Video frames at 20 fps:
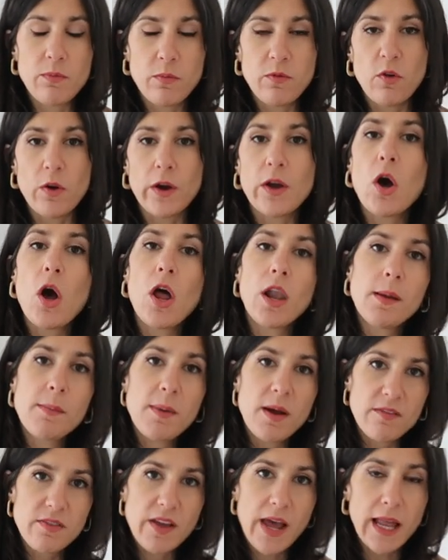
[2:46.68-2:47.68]
for a column
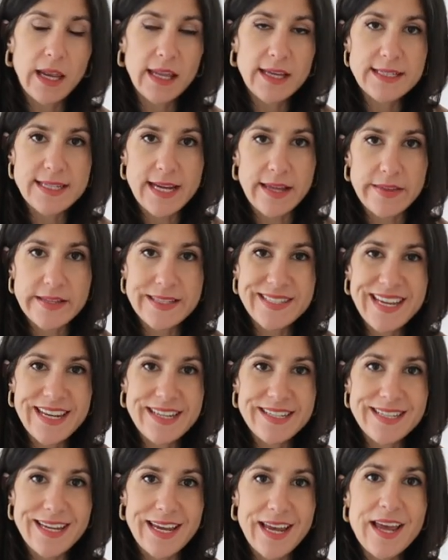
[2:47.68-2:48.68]
of color down the
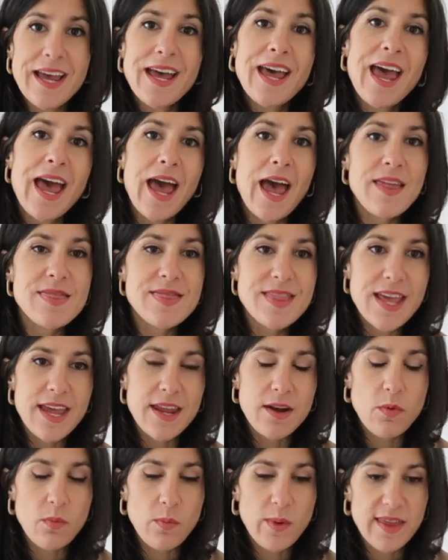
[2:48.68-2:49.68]
center, and
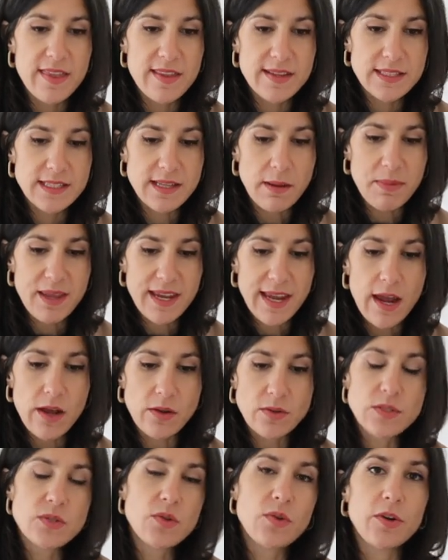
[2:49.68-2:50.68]
then with something
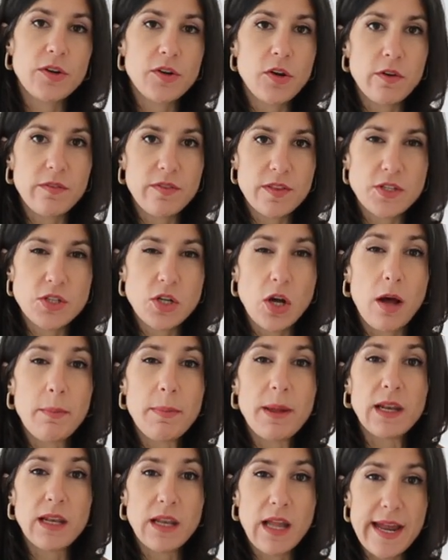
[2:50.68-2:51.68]
else thrown over the top,
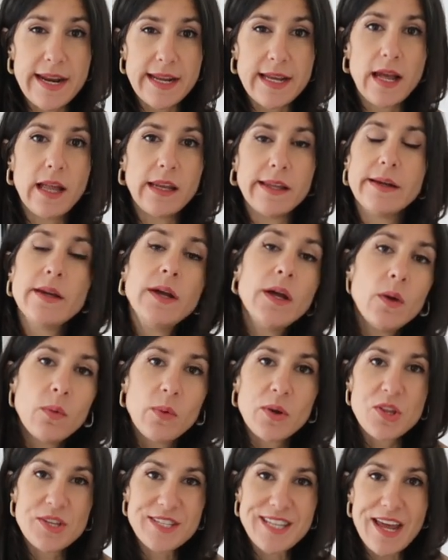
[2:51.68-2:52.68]
a lighter color,
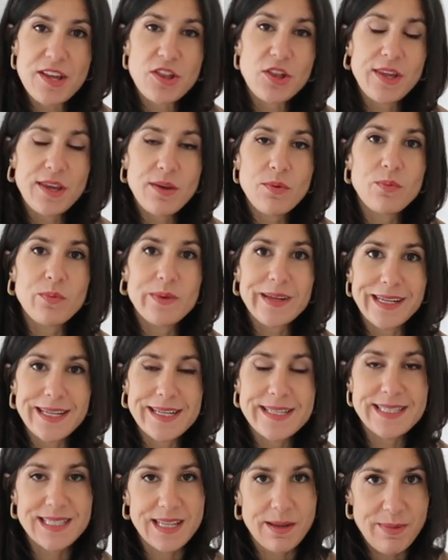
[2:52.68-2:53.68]
which is actually a really
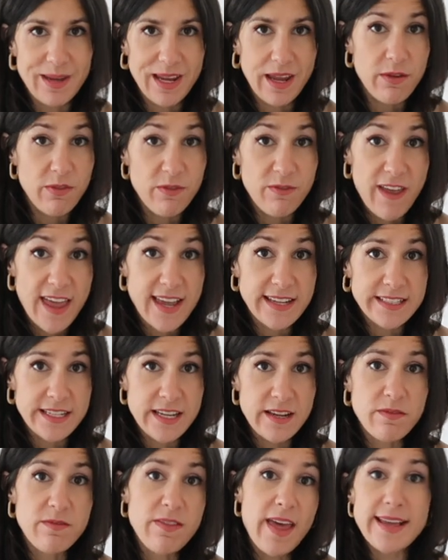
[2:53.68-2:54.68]
slimming effect
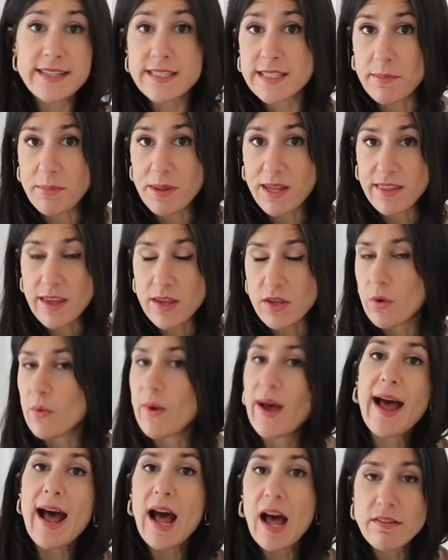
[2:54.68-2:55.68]
if that's something that you
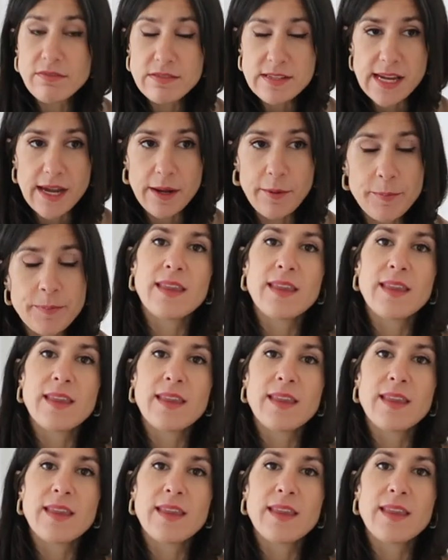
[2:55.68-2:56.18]
are after.